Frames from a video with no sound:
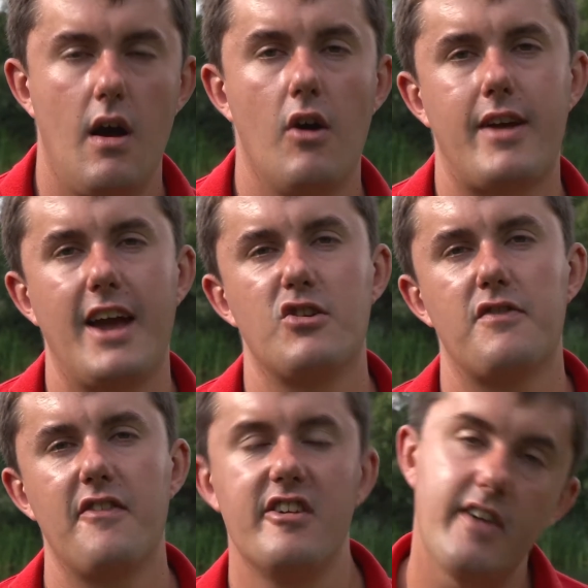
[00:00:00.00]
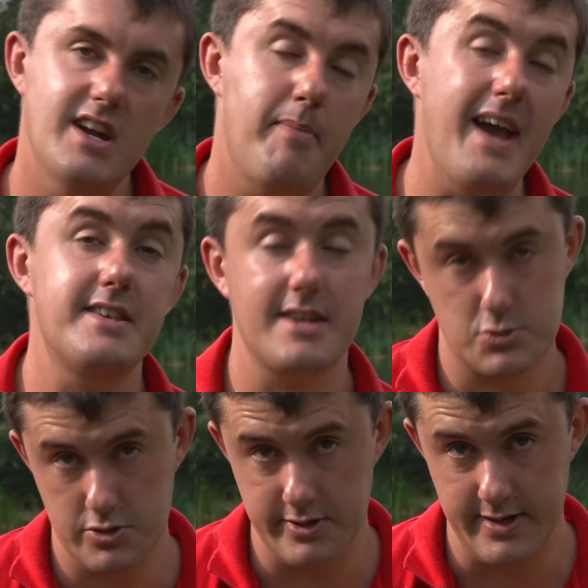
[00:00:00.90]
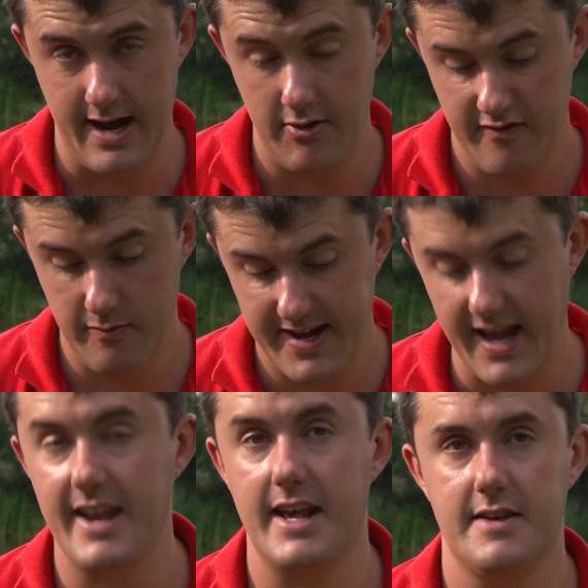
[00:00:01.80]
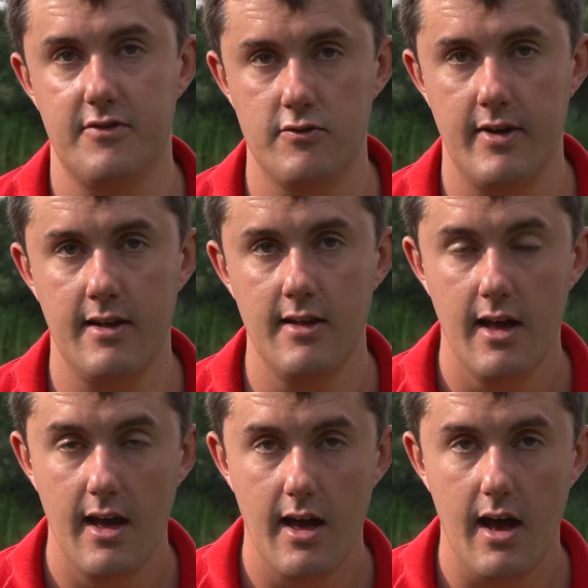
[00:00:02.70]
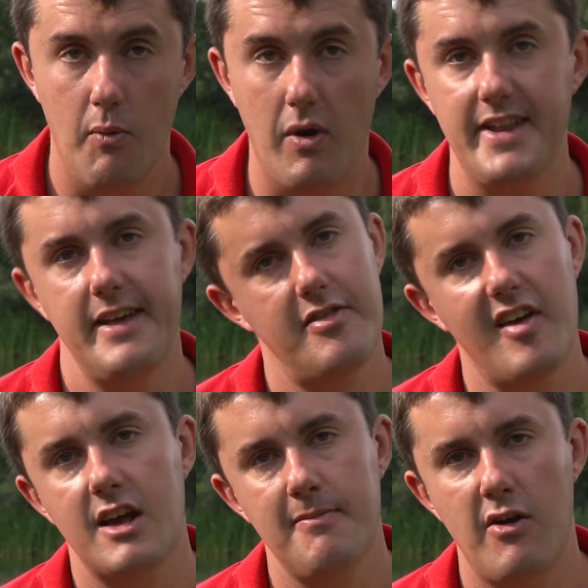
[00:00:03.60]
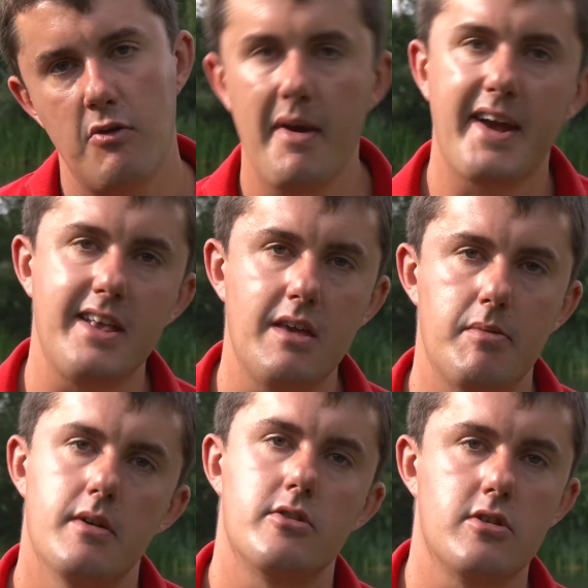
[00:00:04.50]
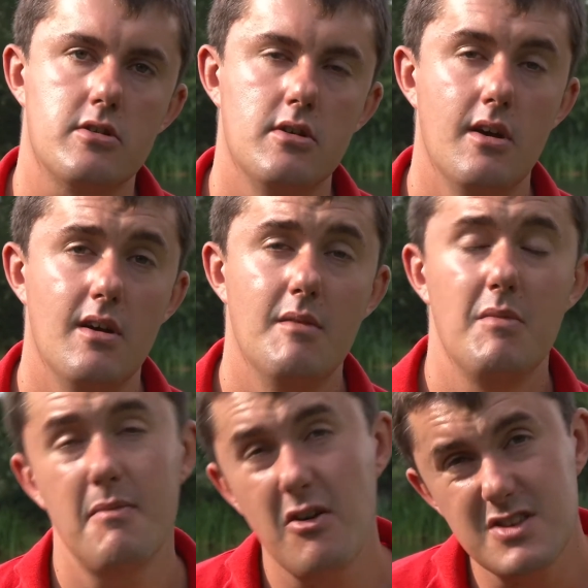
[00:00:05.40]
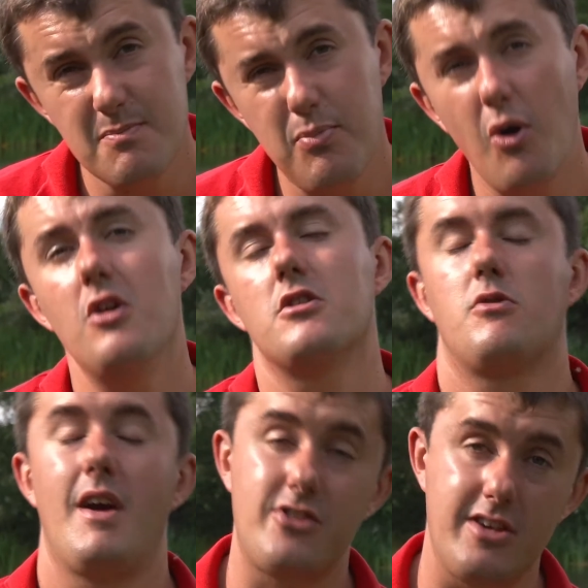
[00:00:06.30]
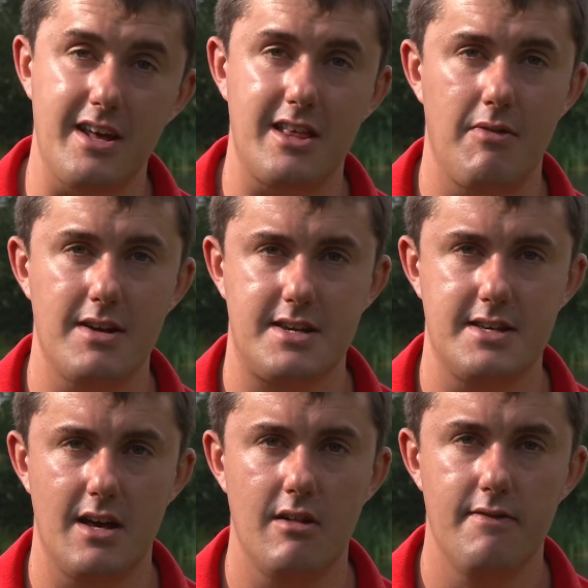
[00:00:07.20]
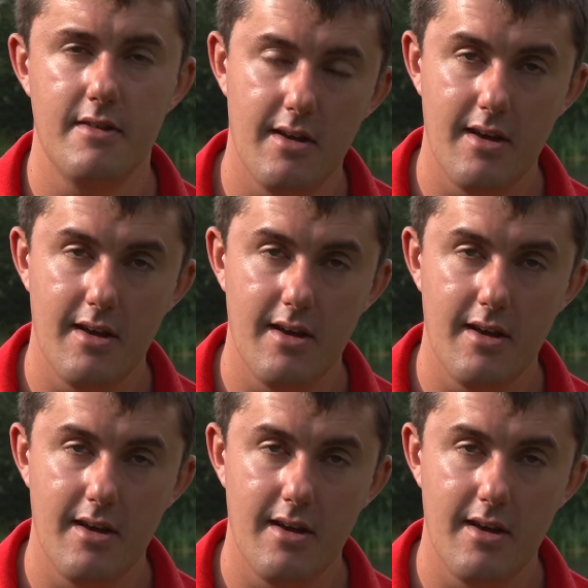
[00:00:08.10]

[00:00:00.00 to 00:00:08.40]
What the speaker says: Okay, so I've given a very basic rundown of the mechanics of the reel and what you need to think about when making your purchase. But the most important question you need to ask yourself